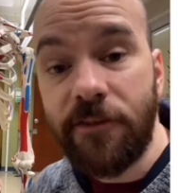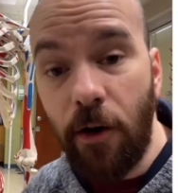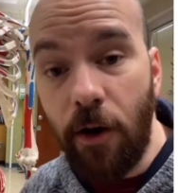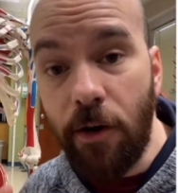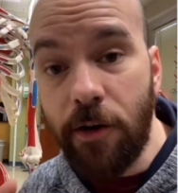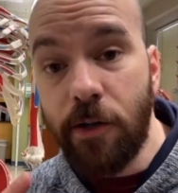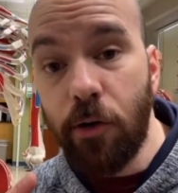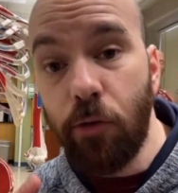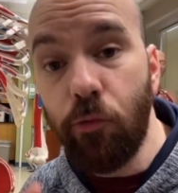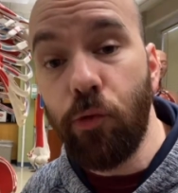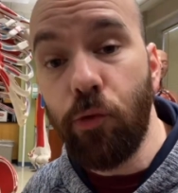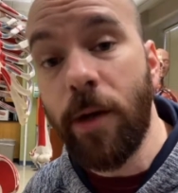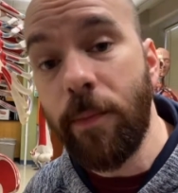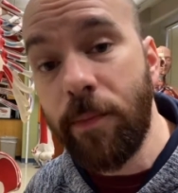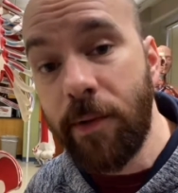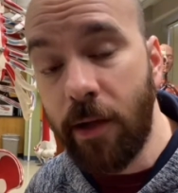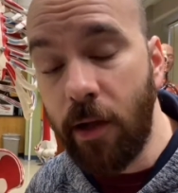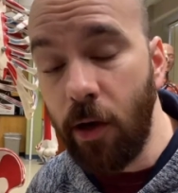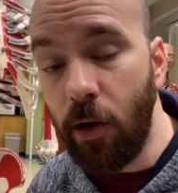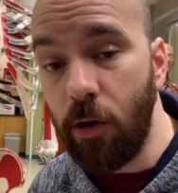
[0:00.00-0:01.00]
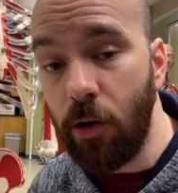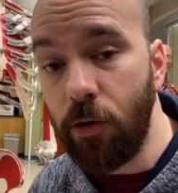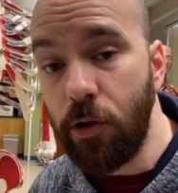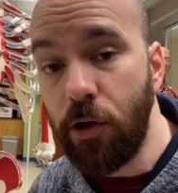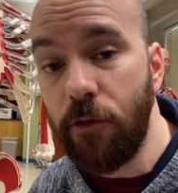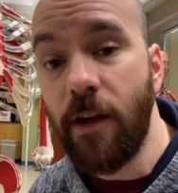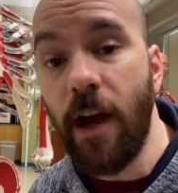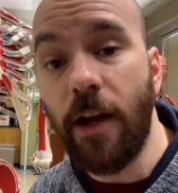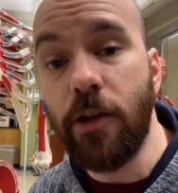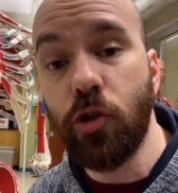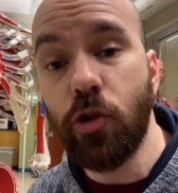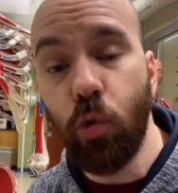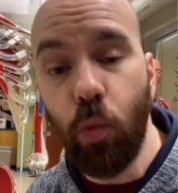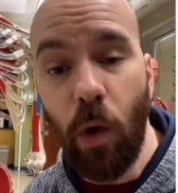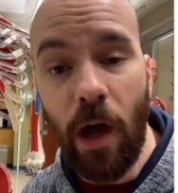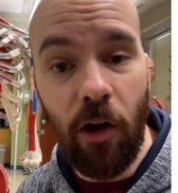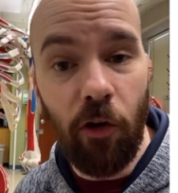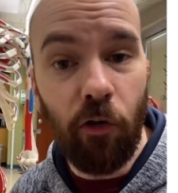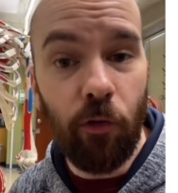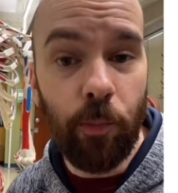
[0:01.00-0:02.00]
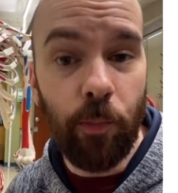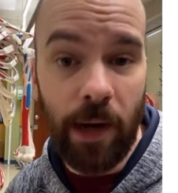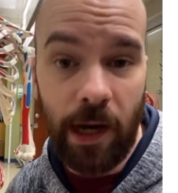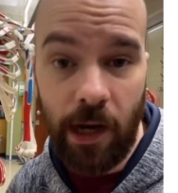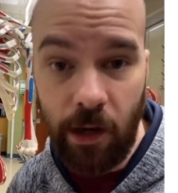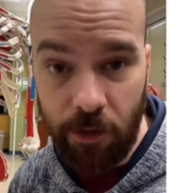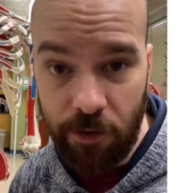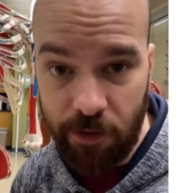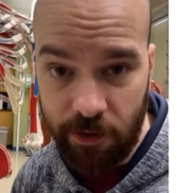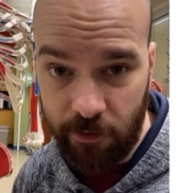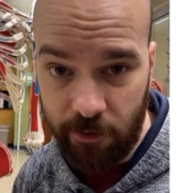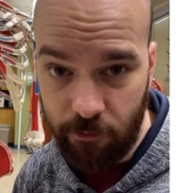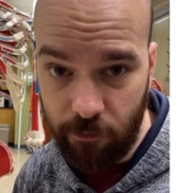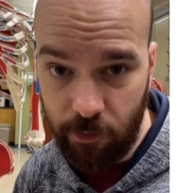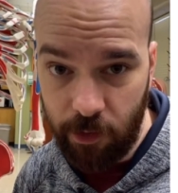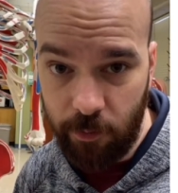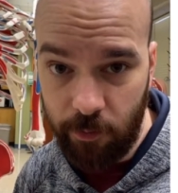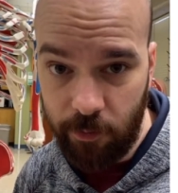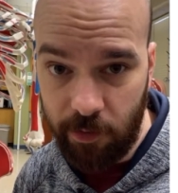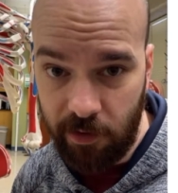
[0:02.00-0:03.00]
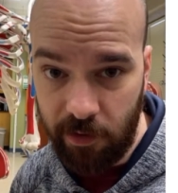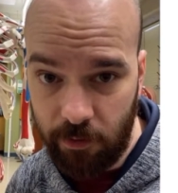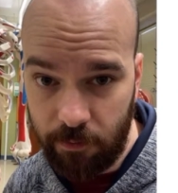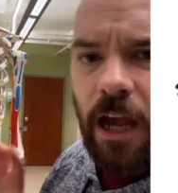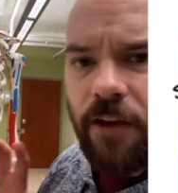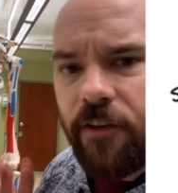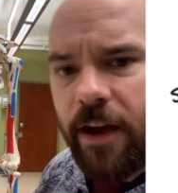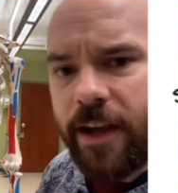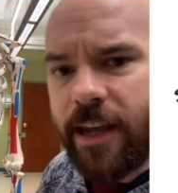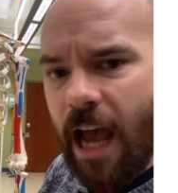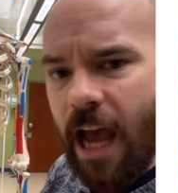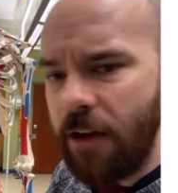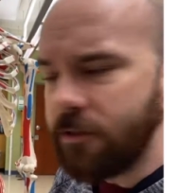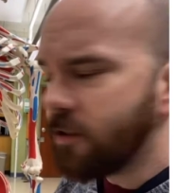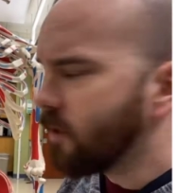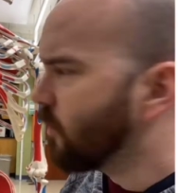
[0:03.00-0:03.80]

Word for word: as your ribs go, you've got twelve pairs of ribs. If I count in the